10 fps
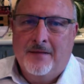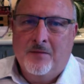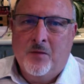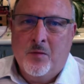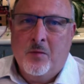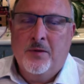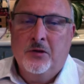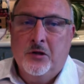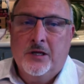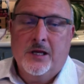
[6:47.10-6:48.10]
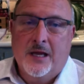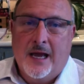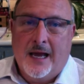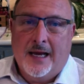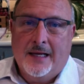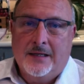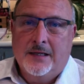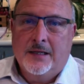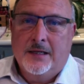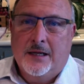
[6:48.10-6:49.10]
we will be looking at
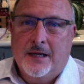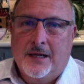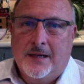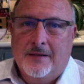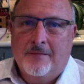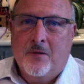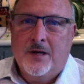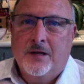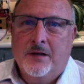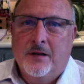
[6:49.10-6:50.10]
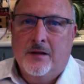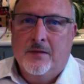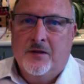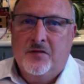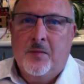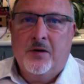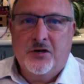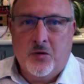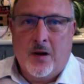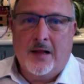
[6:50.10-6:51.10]
what the
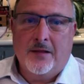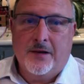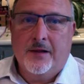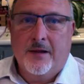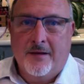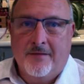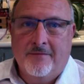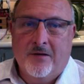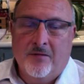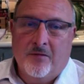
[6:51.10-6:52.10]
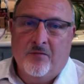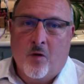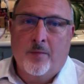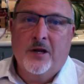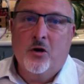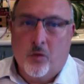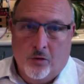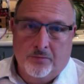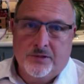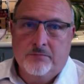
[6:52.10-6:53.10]
spirituality of forming
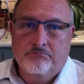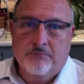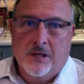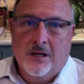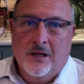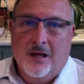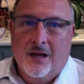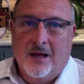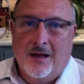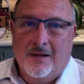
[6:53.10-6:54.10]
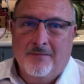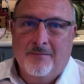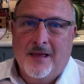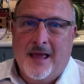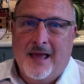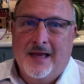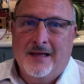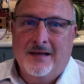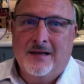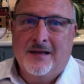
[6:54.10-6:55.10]
groups,
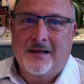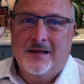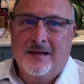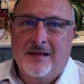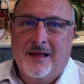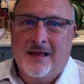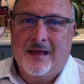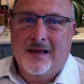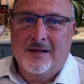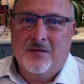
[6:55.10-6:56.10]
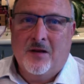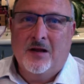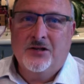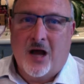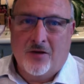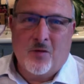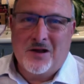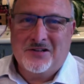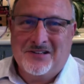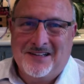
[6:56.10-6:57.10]
and John
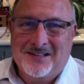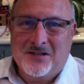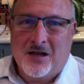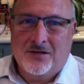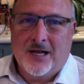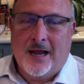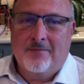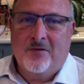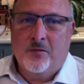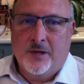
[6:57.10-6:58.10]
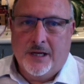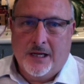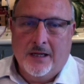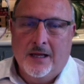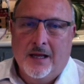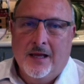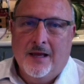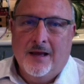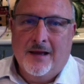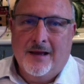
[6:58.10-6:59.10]
Wesley is on tap for reading,
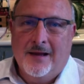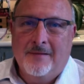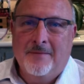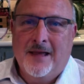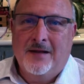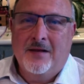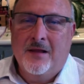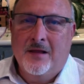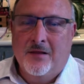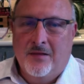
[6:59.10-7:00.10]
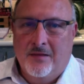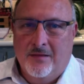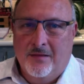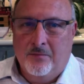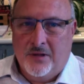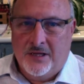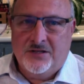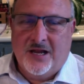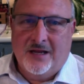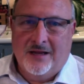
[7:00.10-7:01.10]
and please take